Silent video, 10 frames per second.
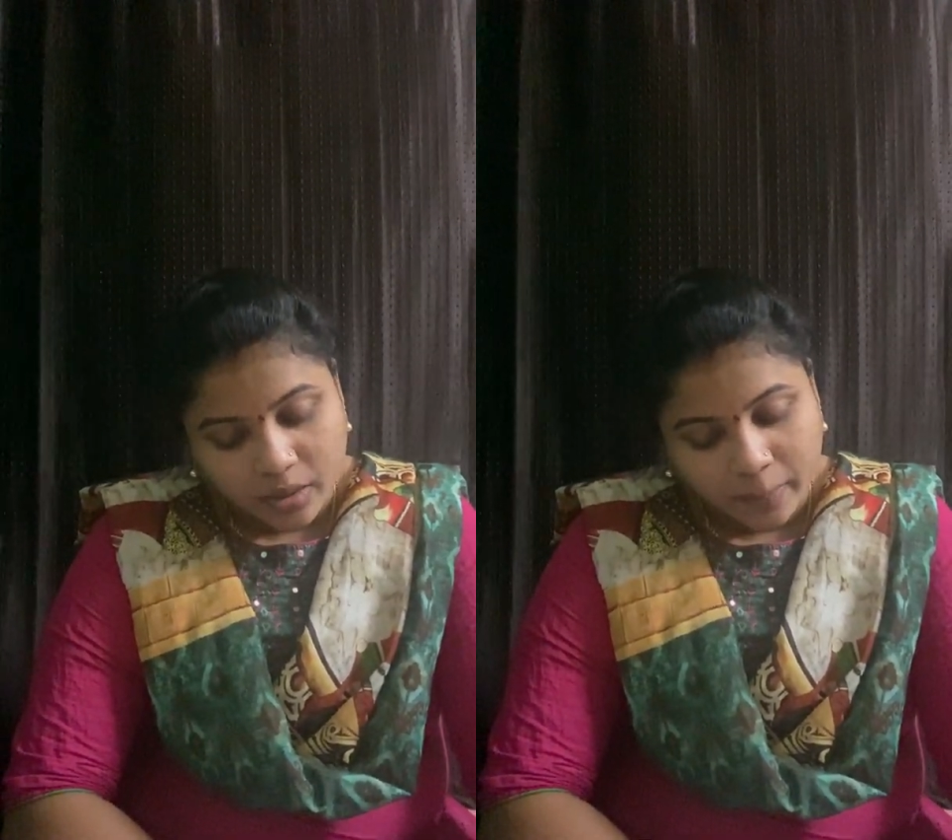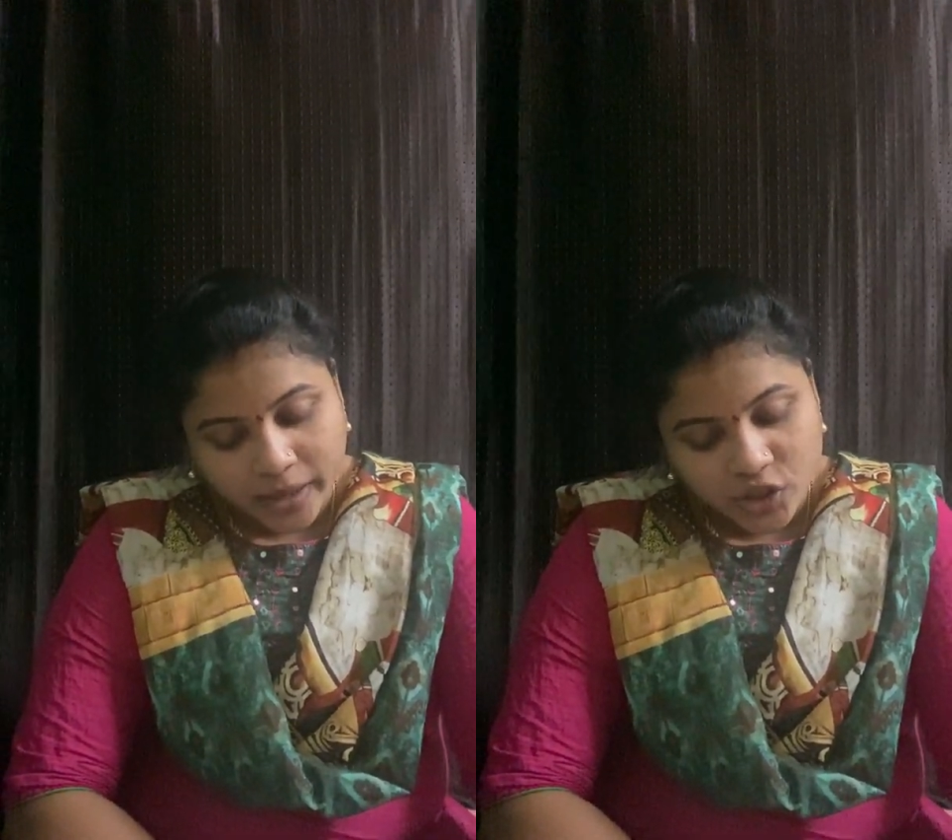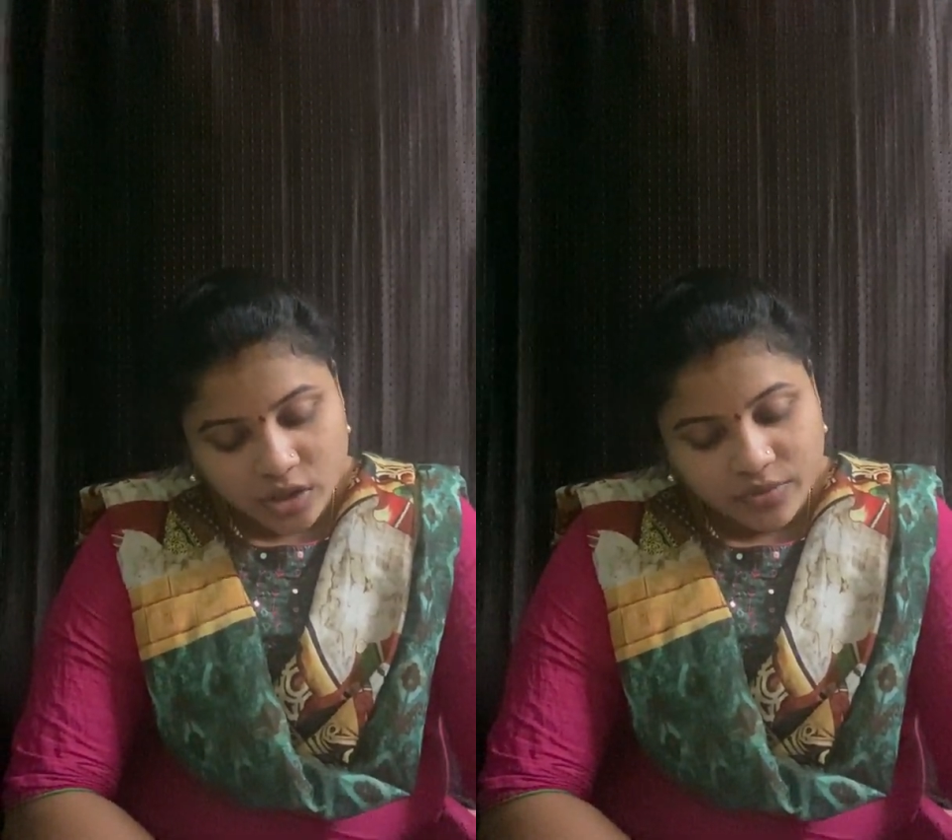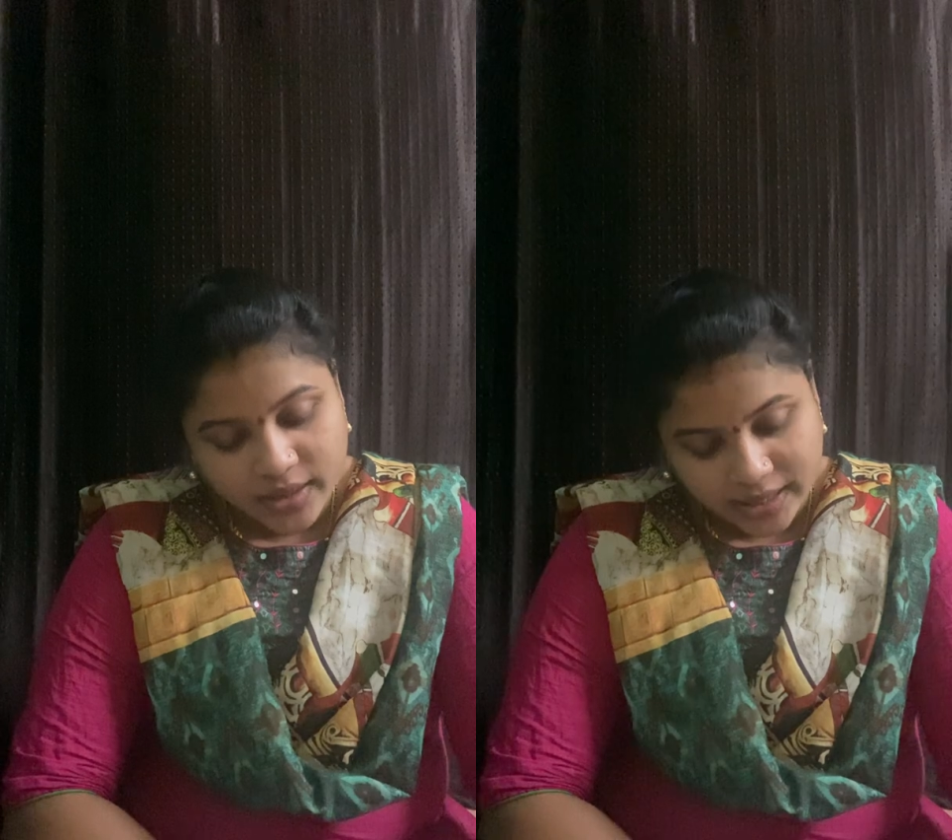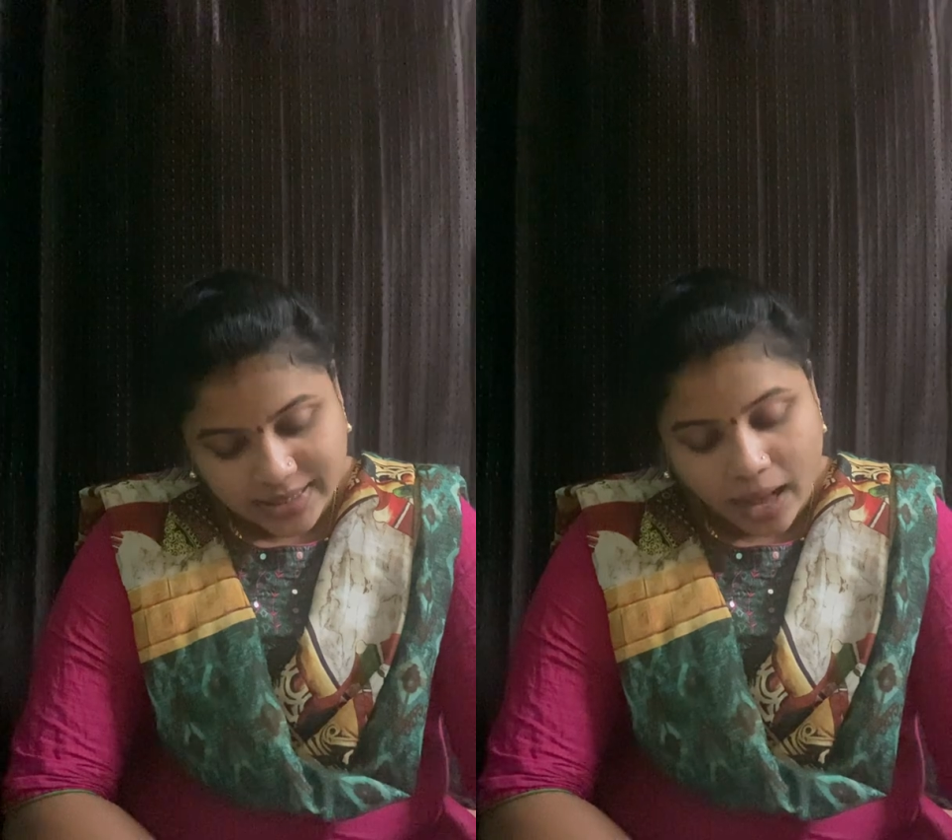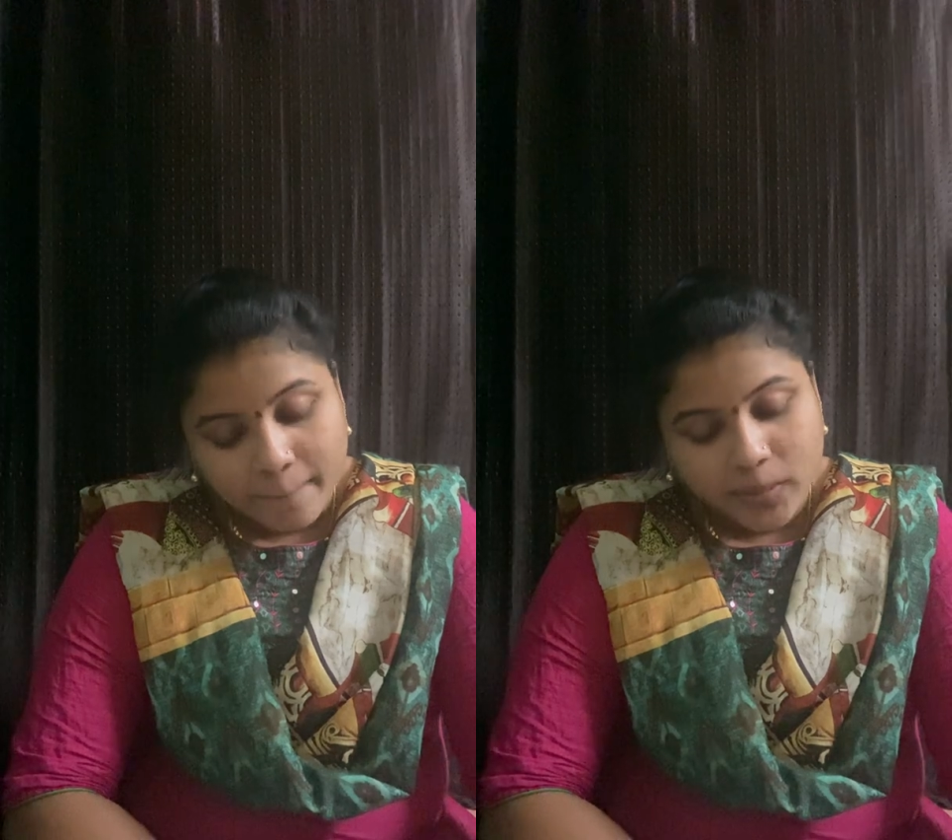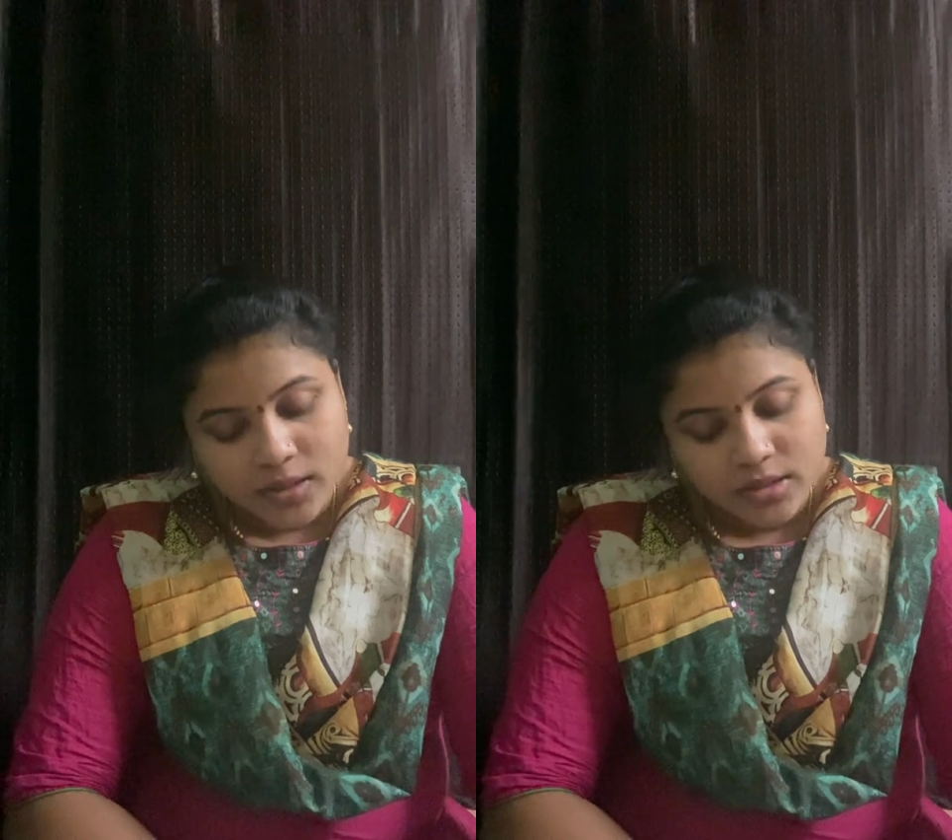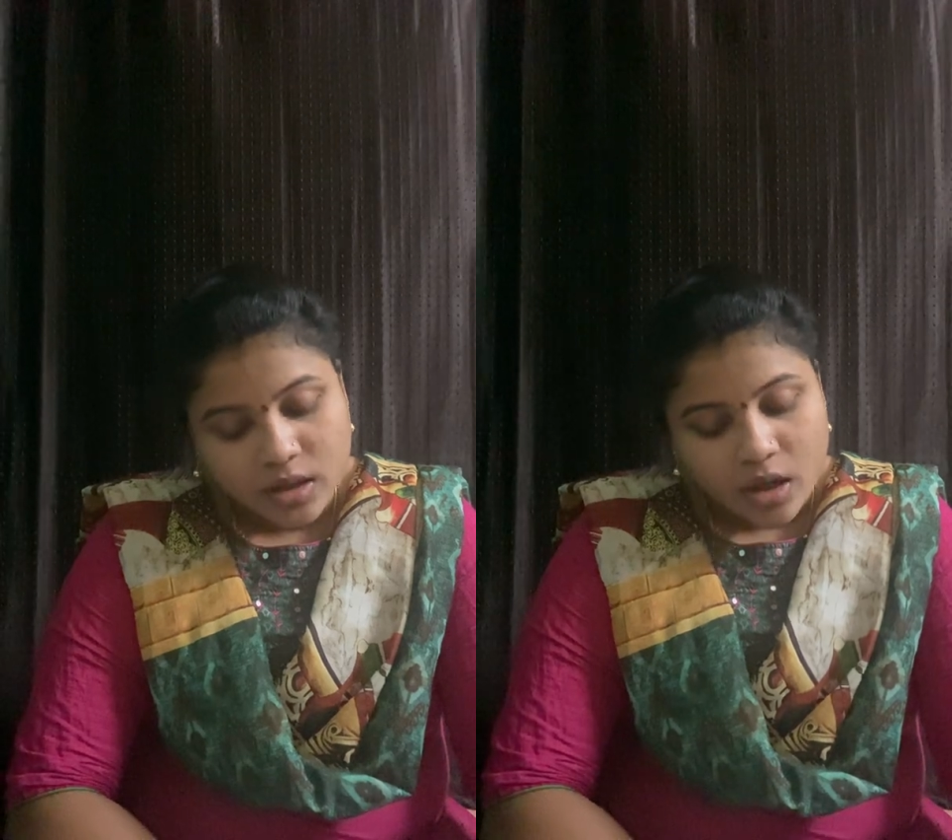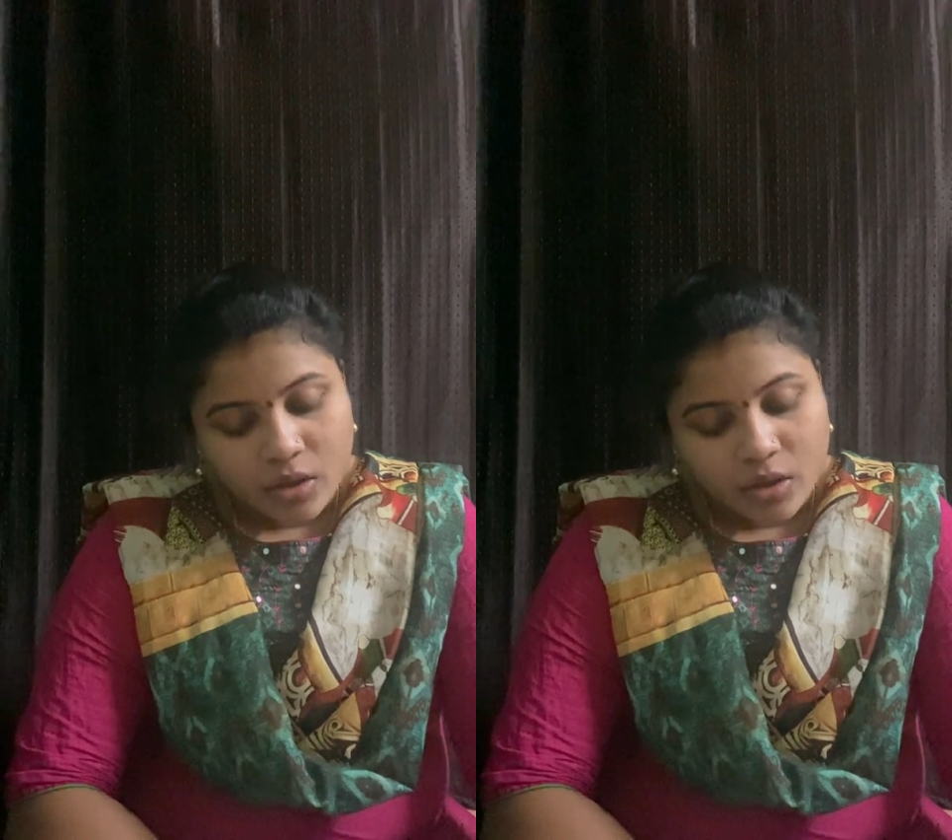Mention with examples.